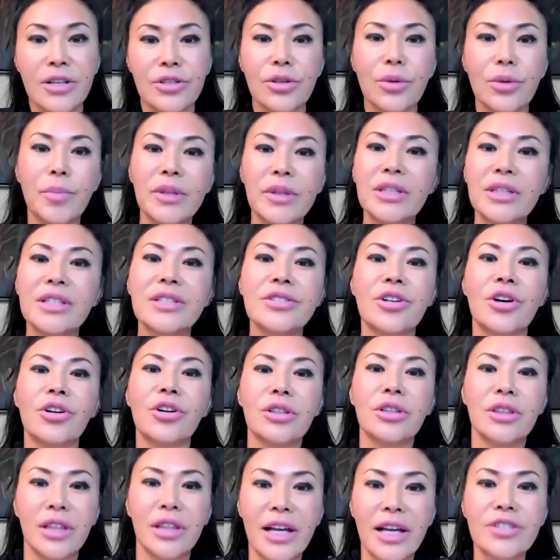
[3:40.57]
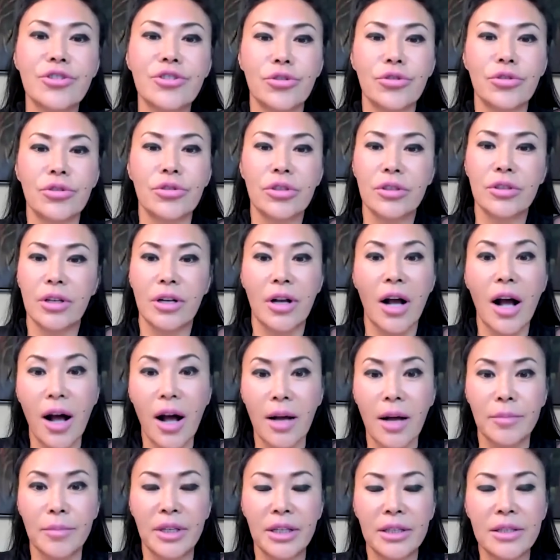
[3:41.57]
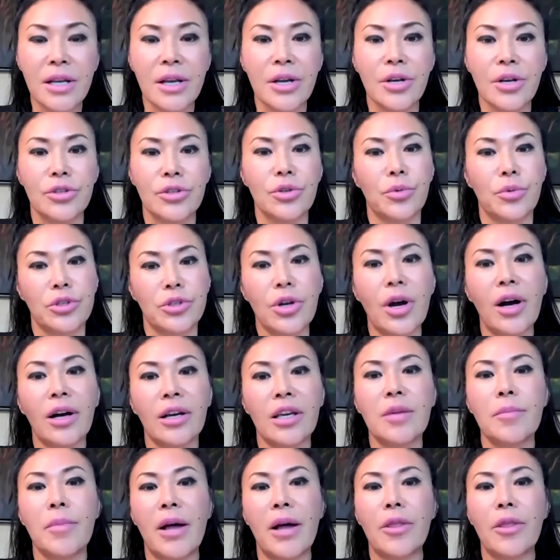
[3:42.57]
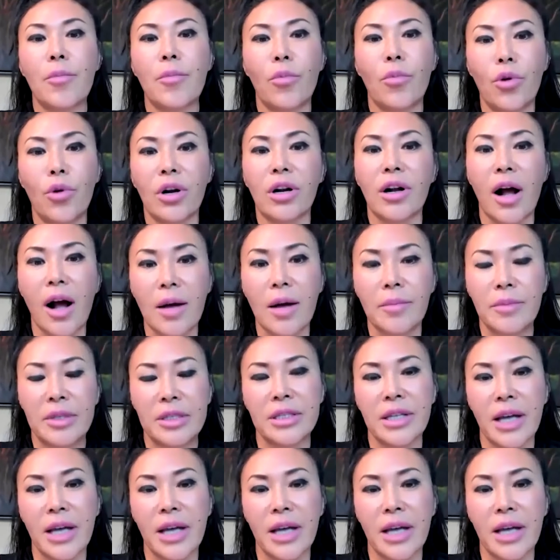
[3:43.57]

But these are less common. So we're talking about the more common